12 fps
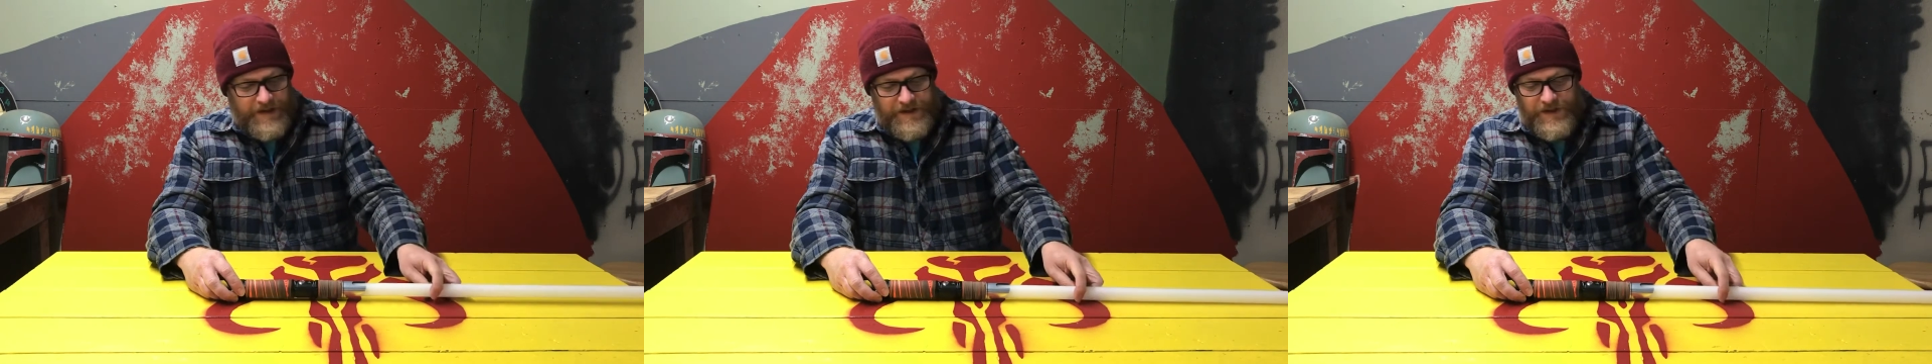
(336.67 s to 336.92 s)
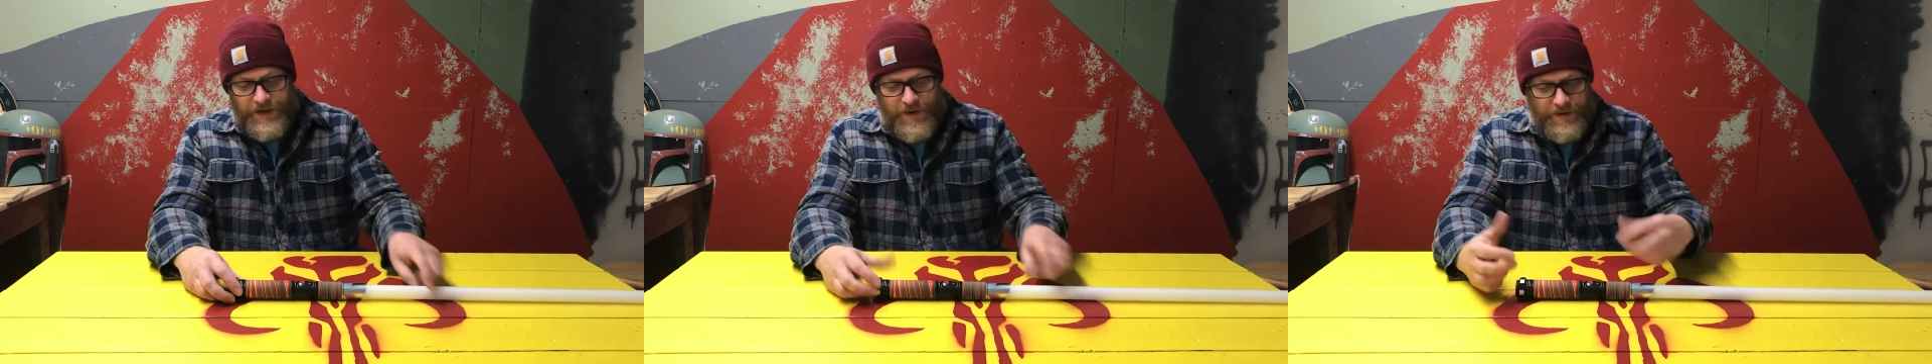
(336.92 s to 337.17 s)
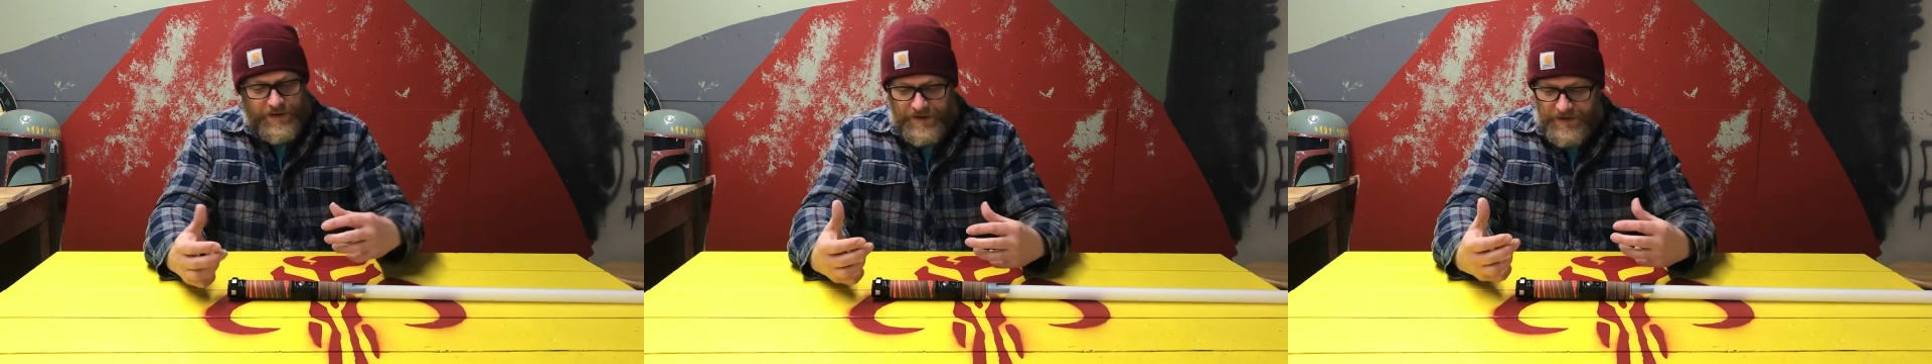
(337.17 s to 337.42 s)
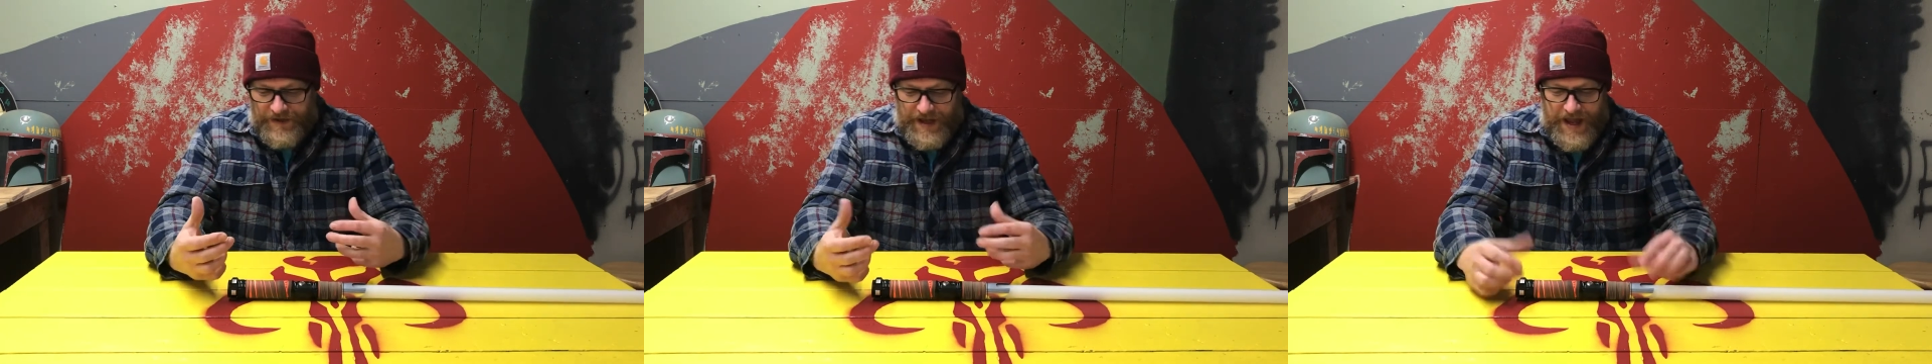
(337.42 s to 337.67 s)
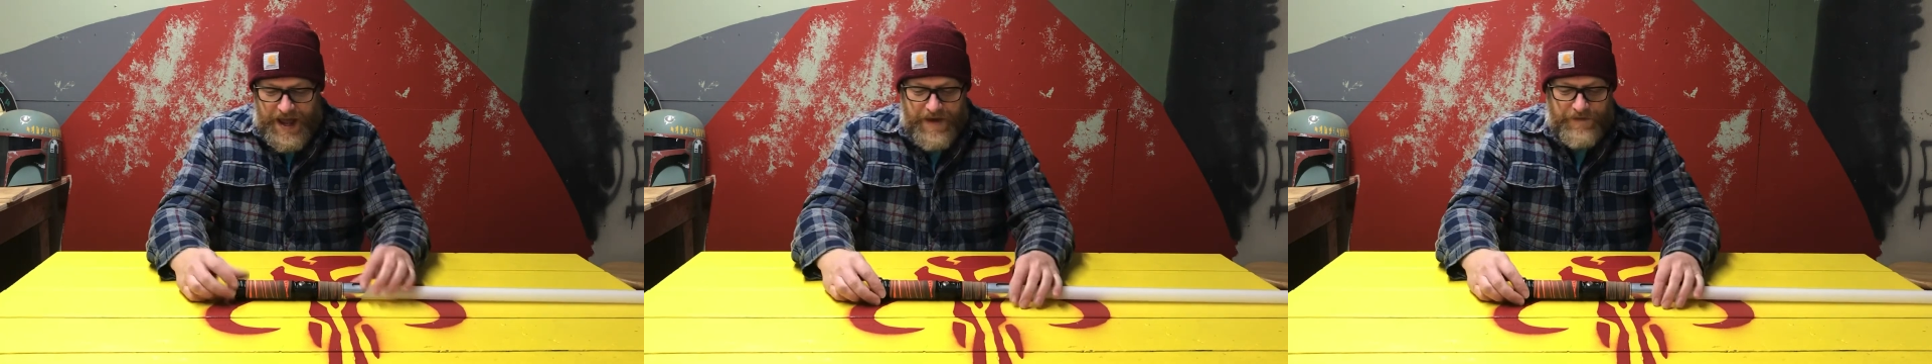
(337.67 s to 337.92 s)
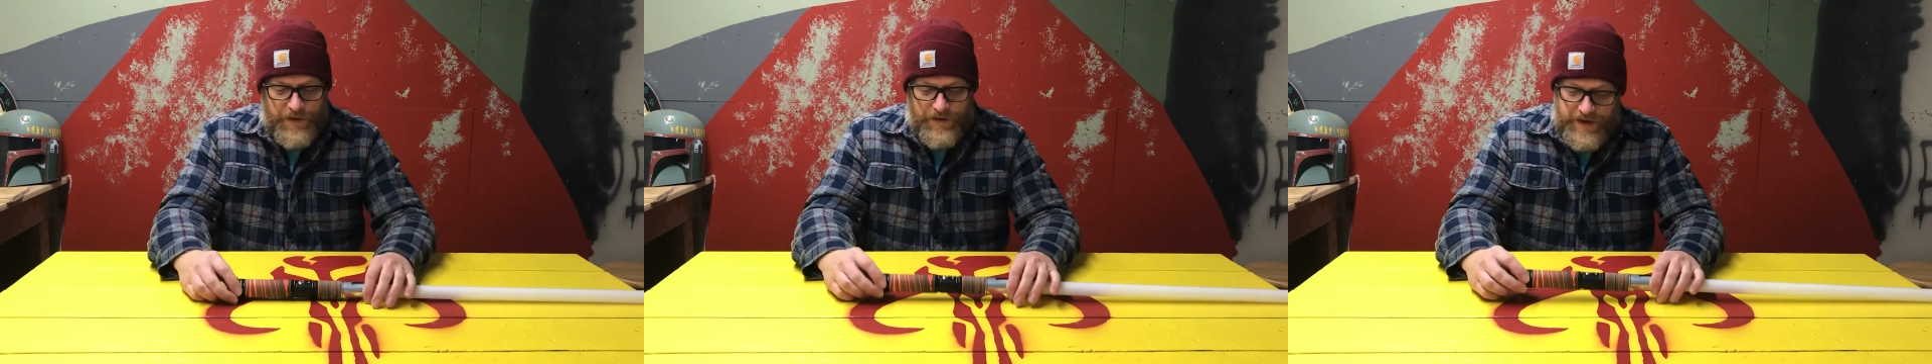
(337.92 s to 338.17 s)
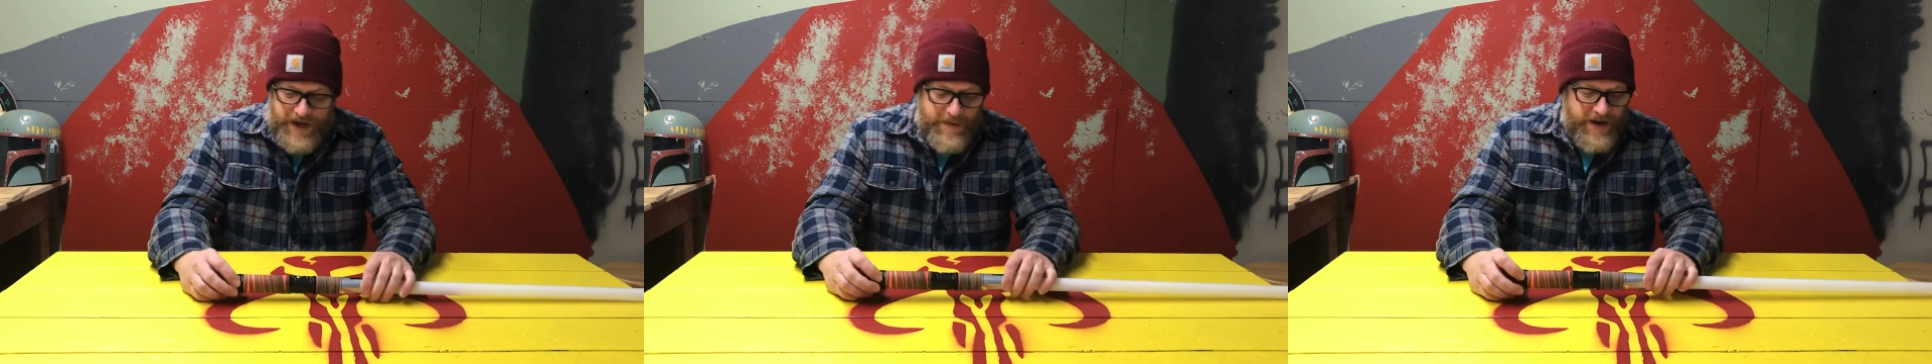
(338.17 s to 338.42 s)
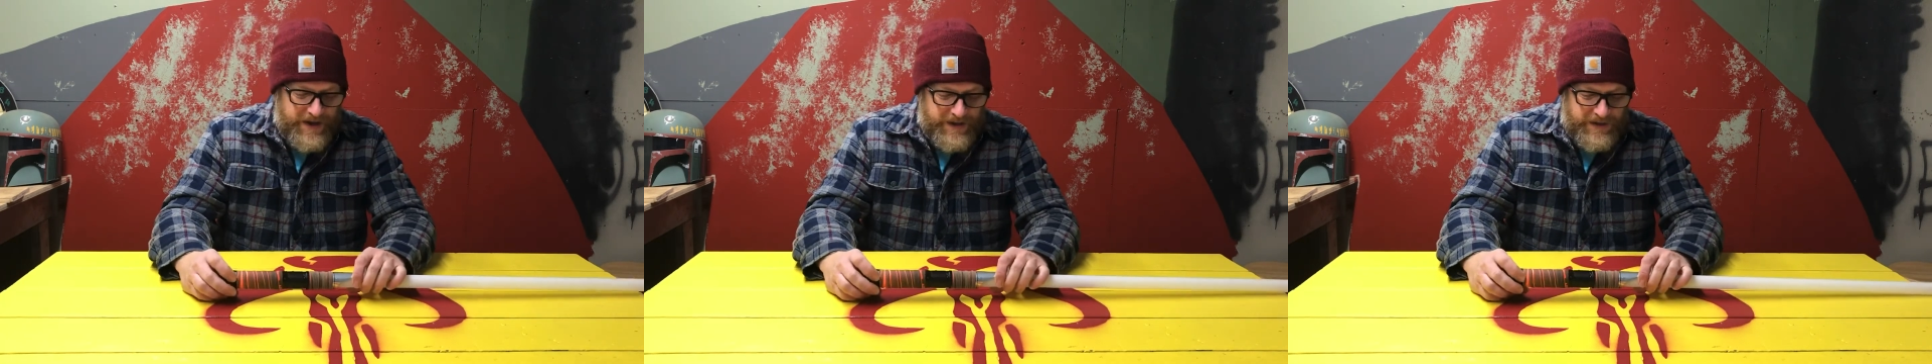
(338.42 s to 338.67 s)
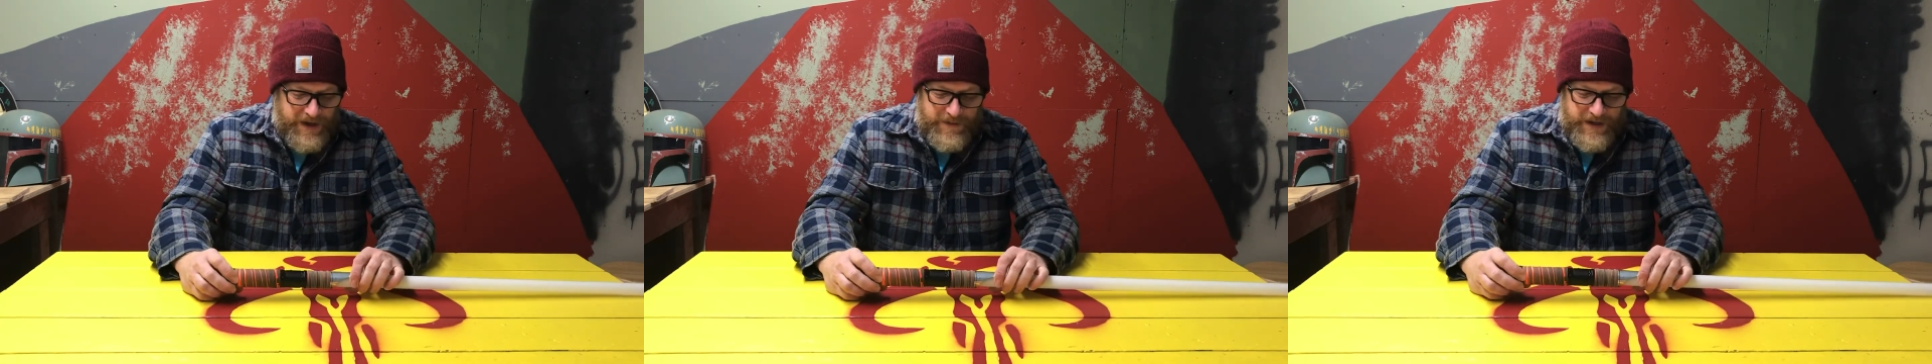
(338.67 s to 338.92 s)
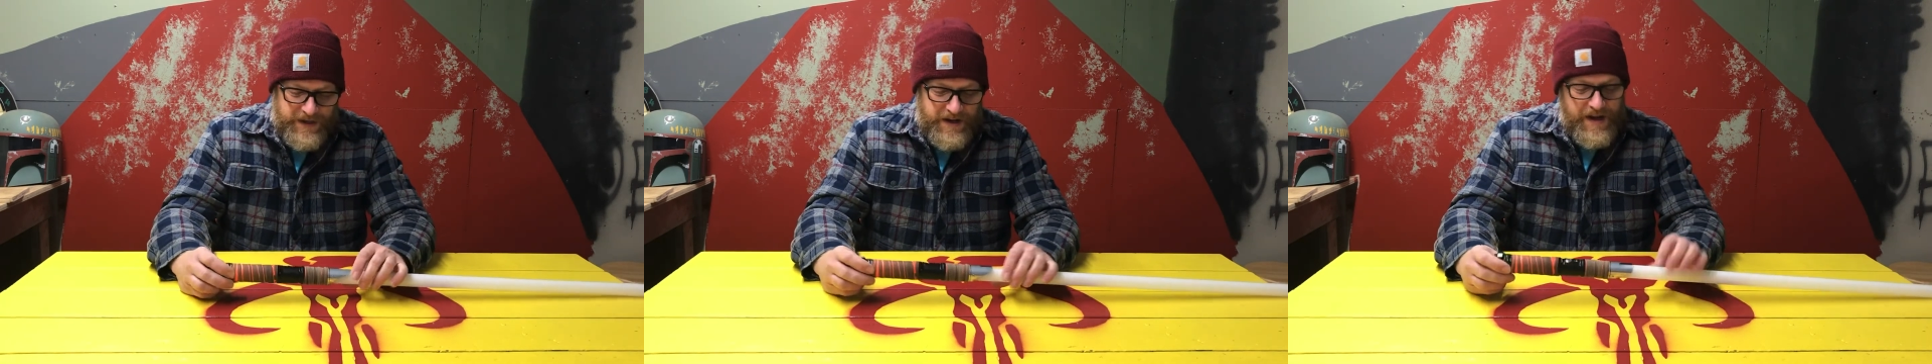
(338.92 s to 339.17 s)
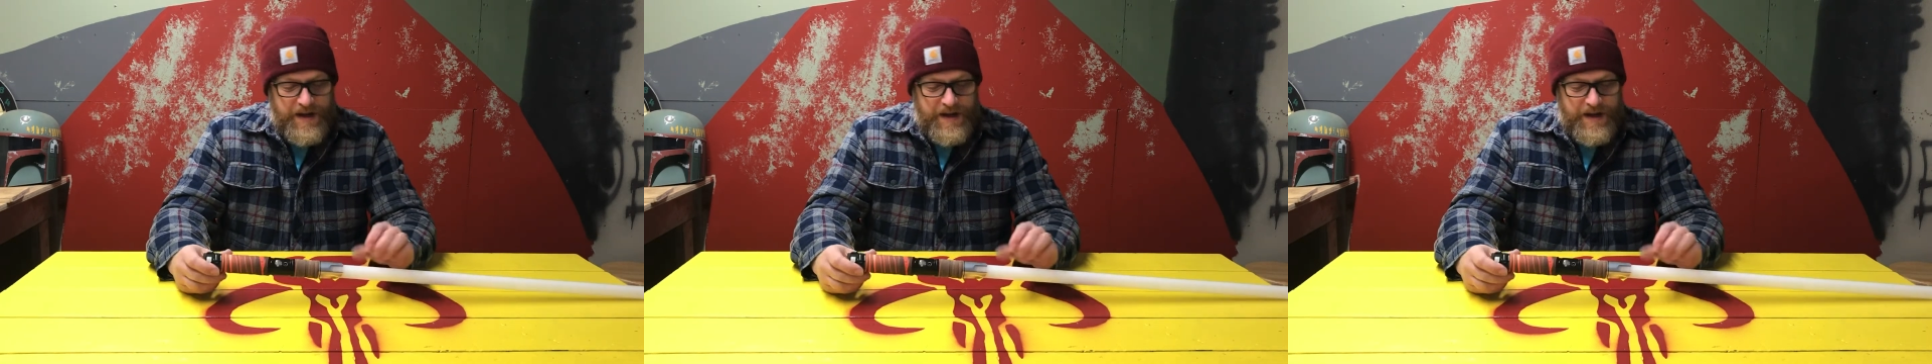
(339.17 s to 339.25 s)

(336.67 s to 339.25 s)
so if you're thinking about getting something,